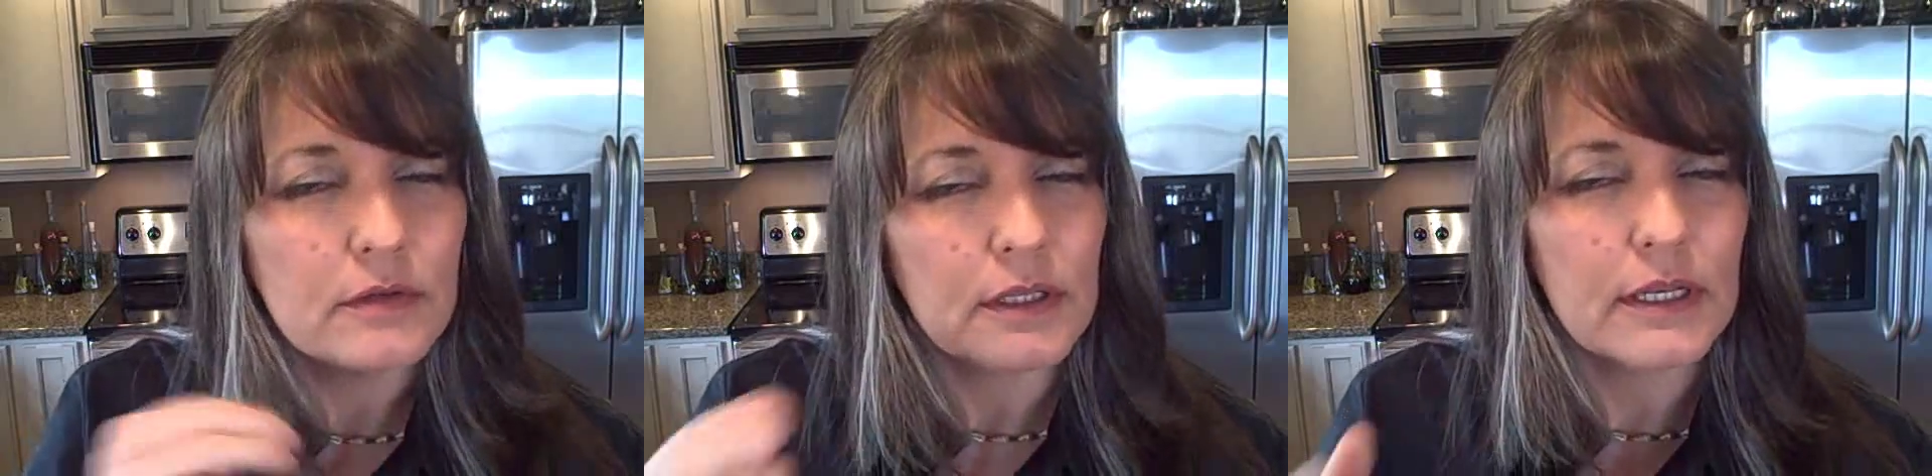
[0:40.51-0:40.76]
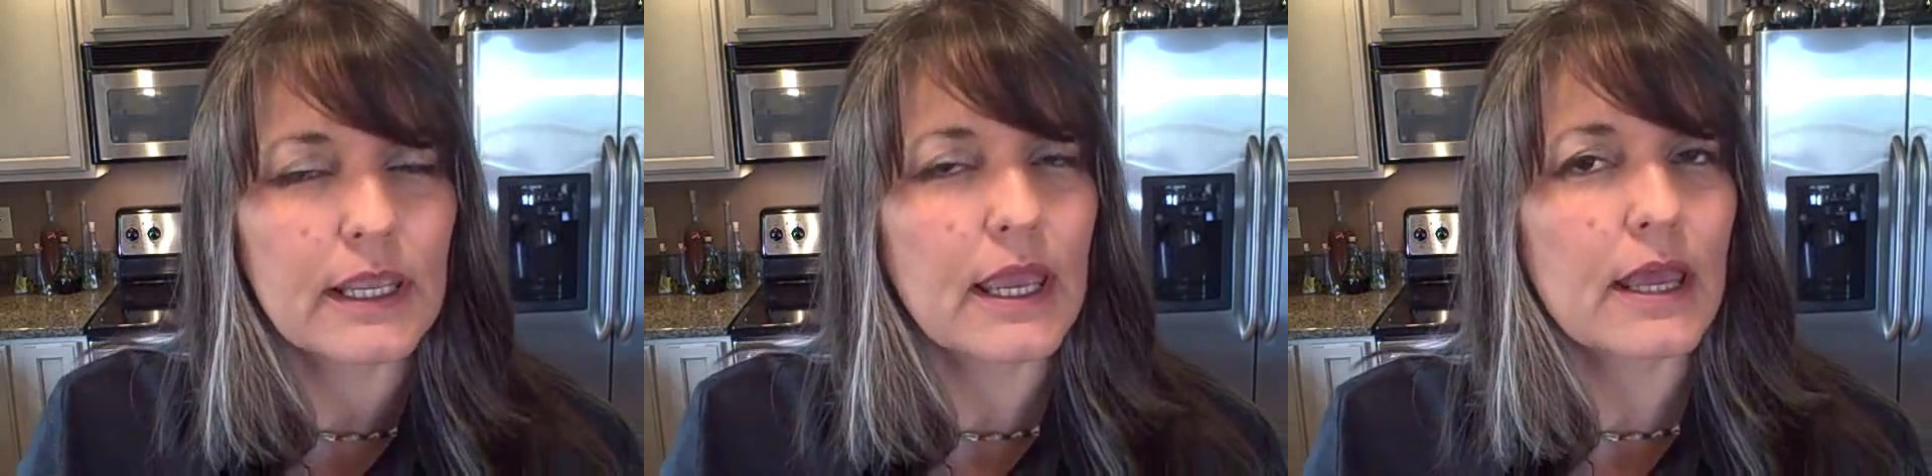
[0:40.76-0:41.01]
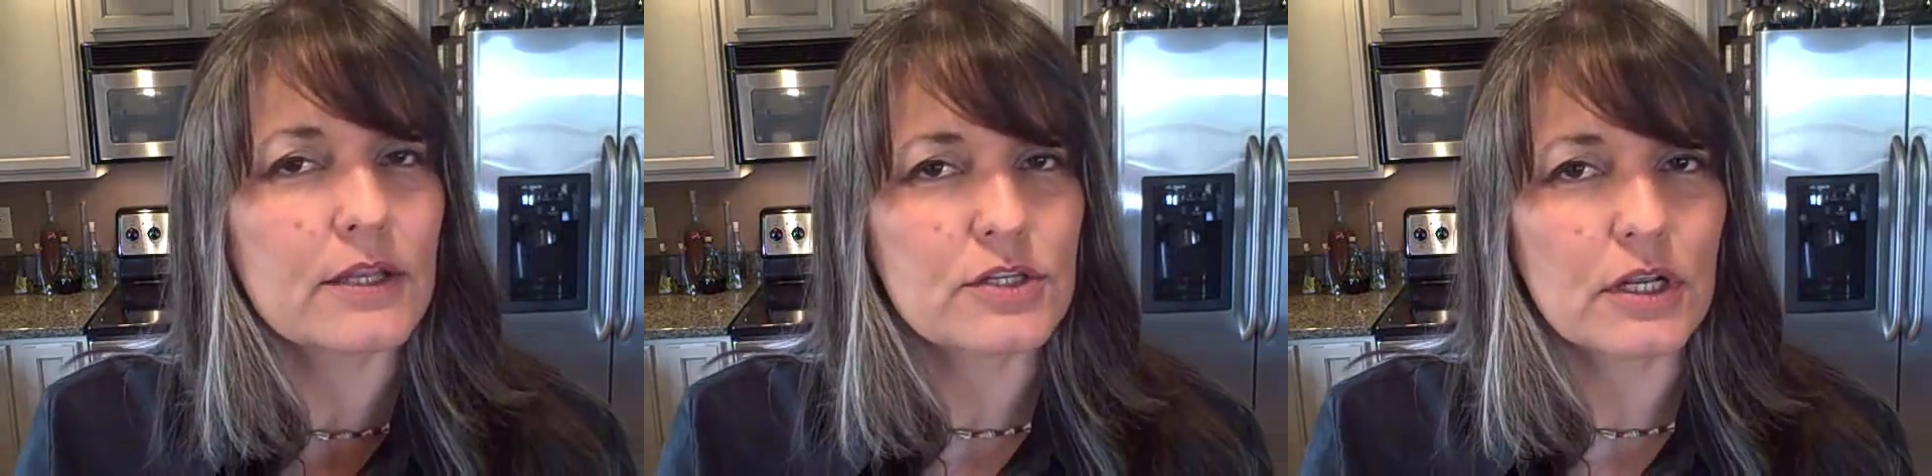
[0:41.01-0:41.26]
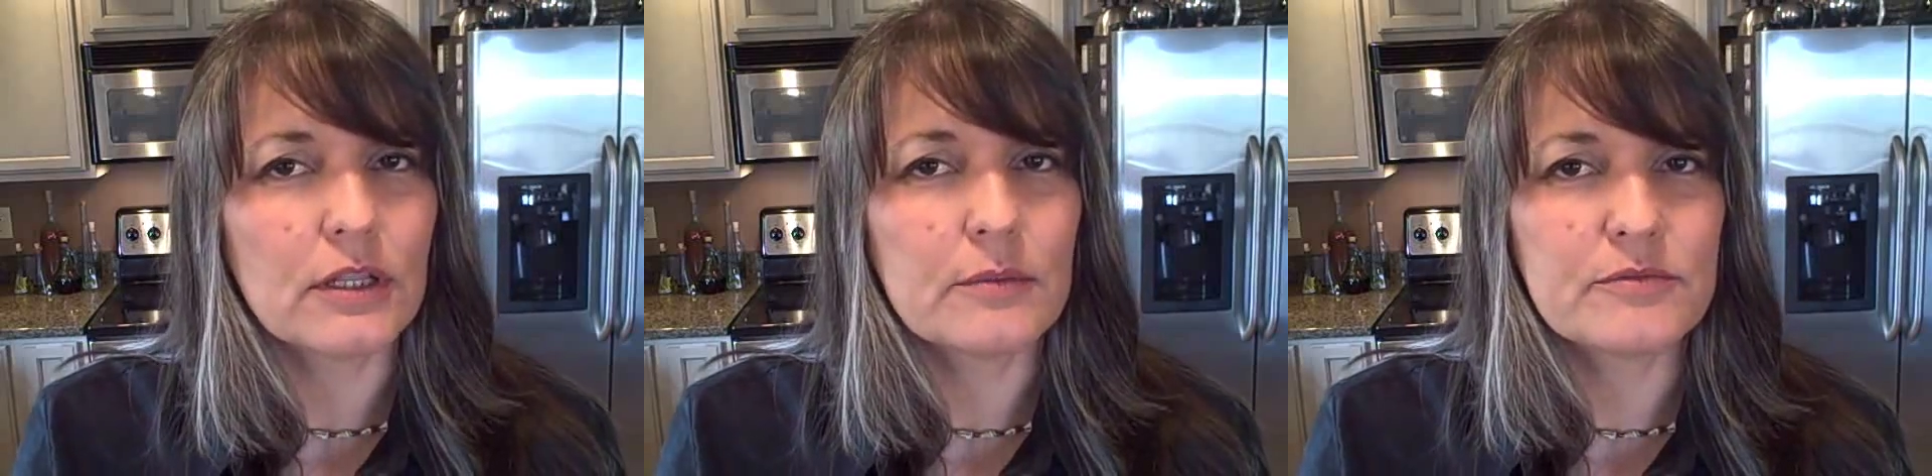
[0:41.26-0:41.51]
going to
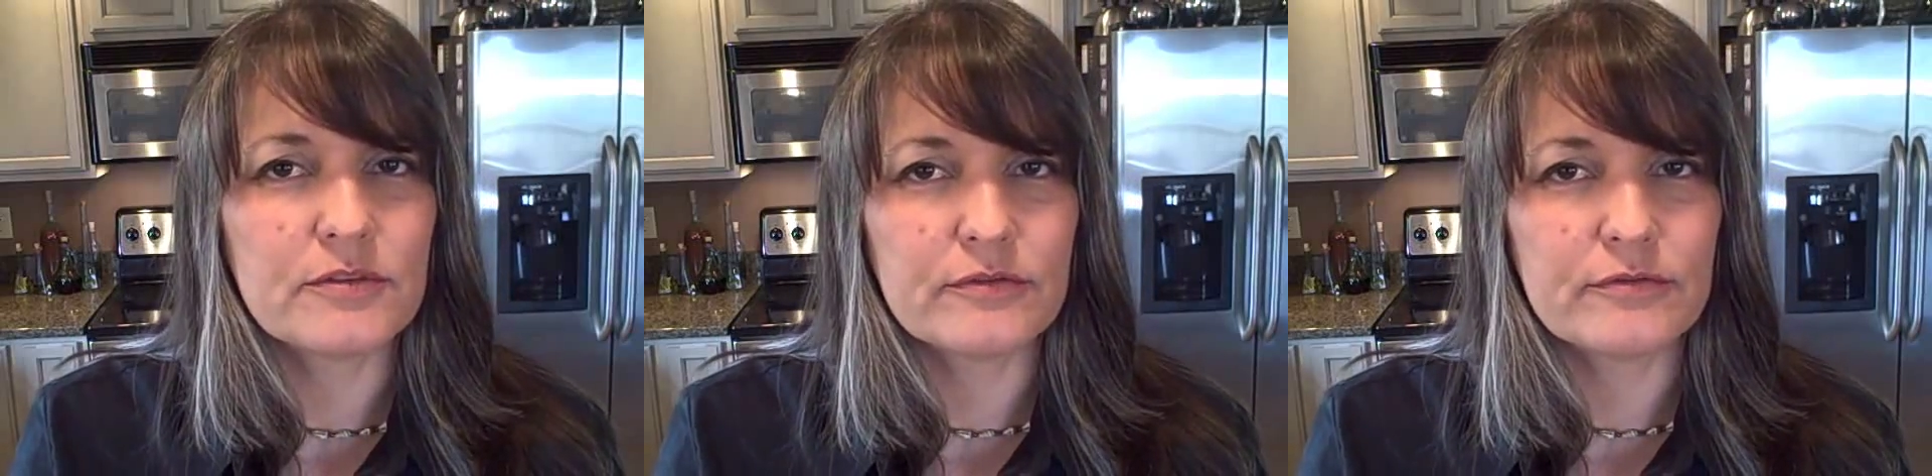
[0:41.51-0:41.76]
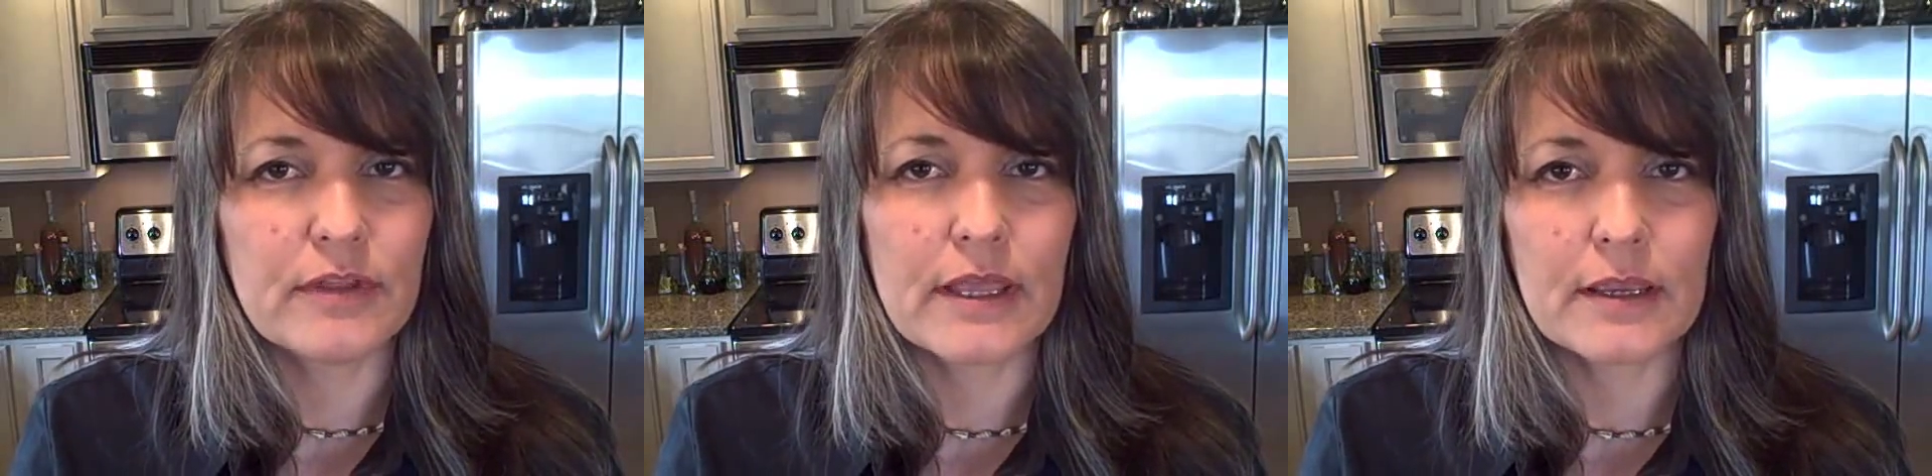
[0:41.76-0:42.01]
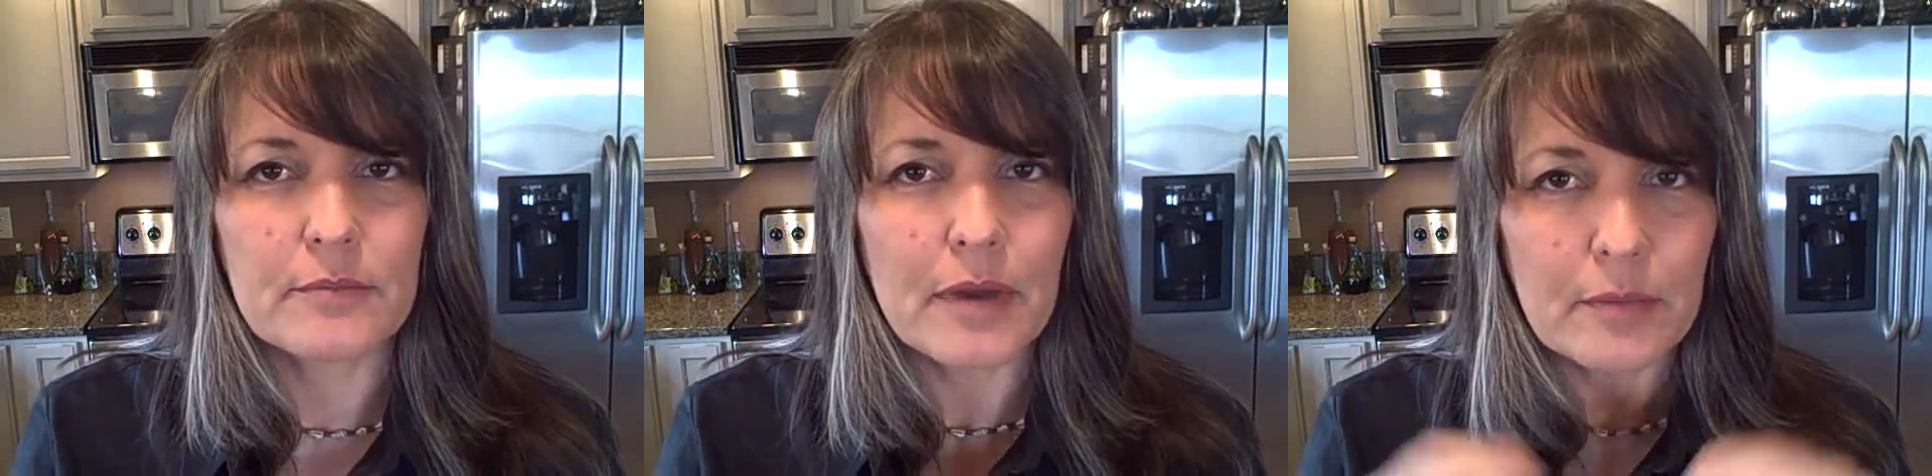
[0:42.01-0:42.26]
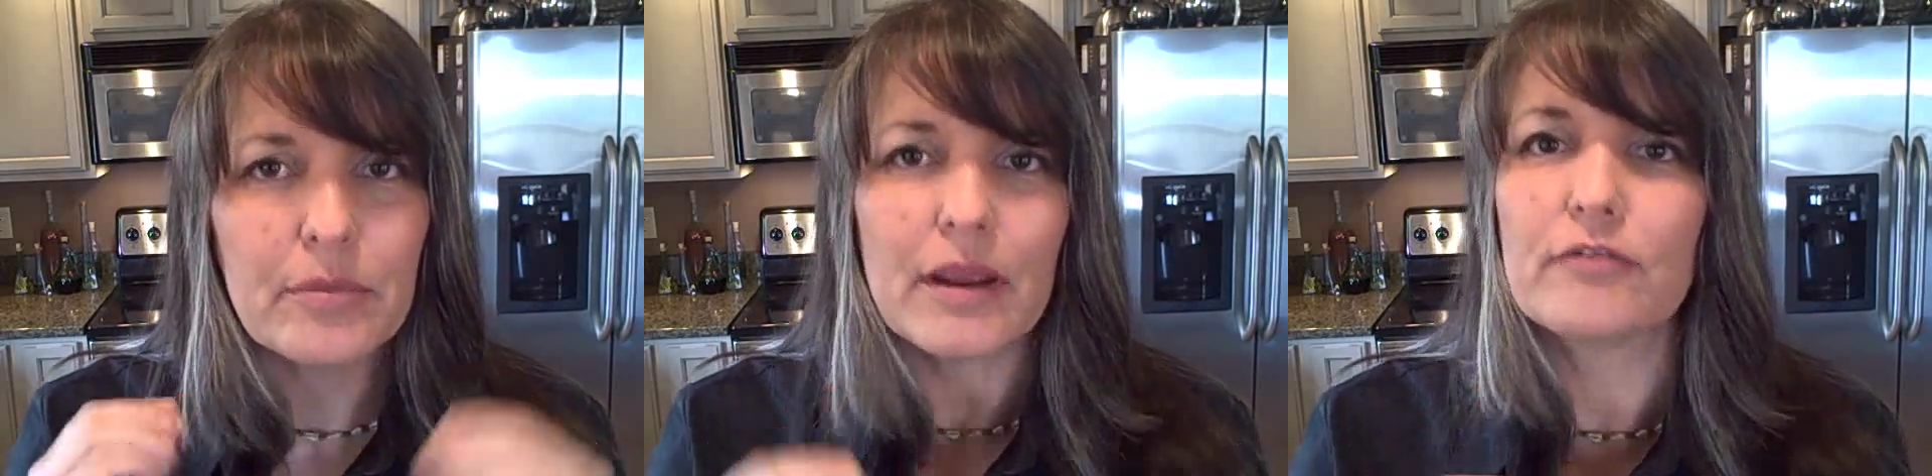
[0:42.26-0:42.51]
catch a glimpse of like
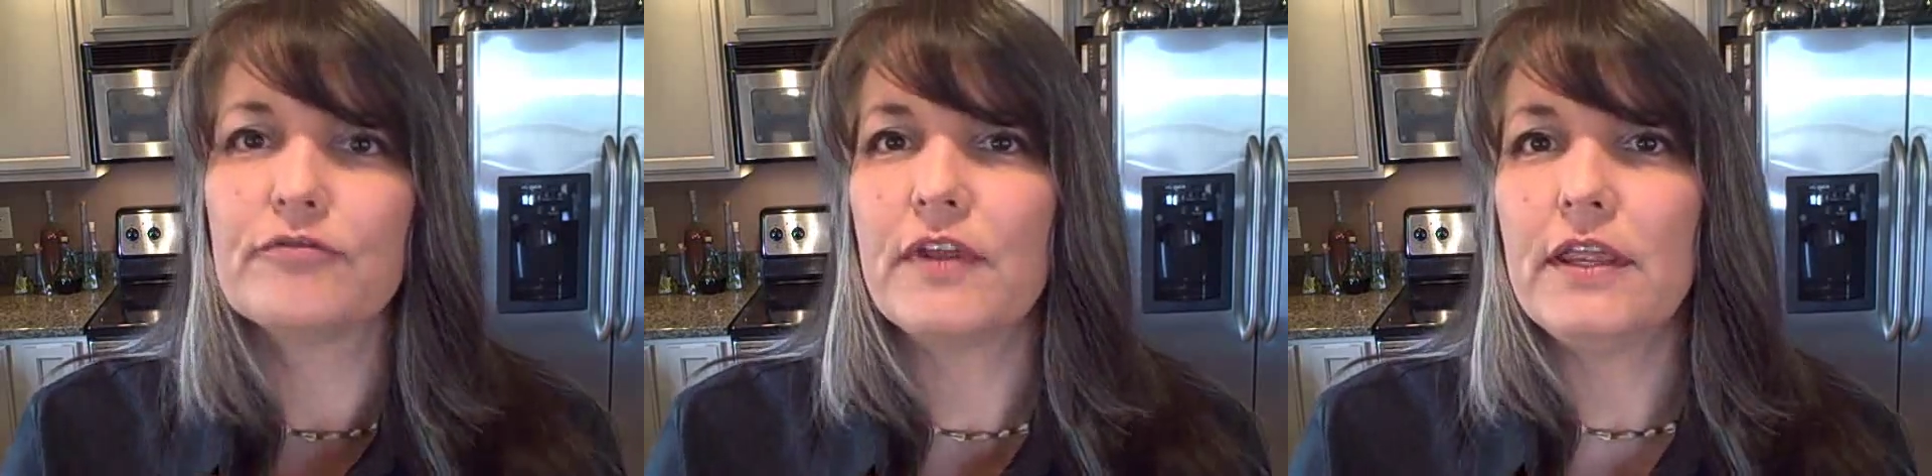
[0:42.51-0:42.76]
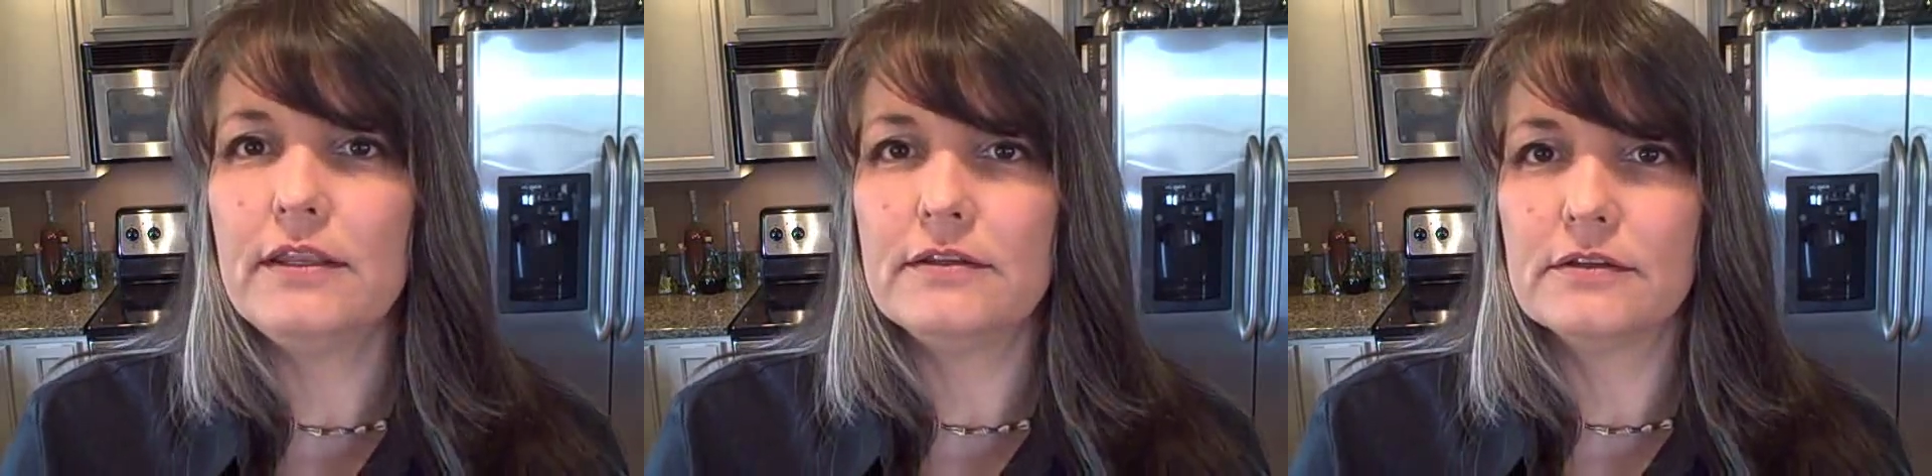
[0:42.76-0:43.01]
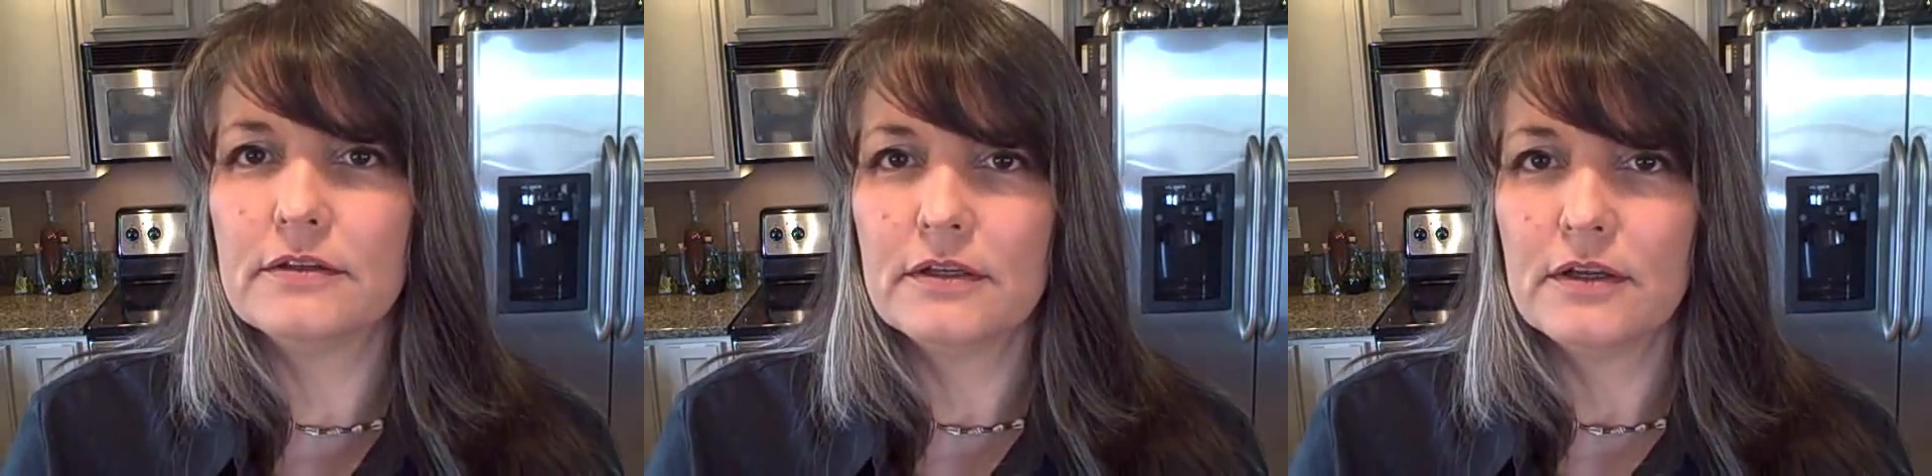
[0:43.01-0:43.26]
my bare feet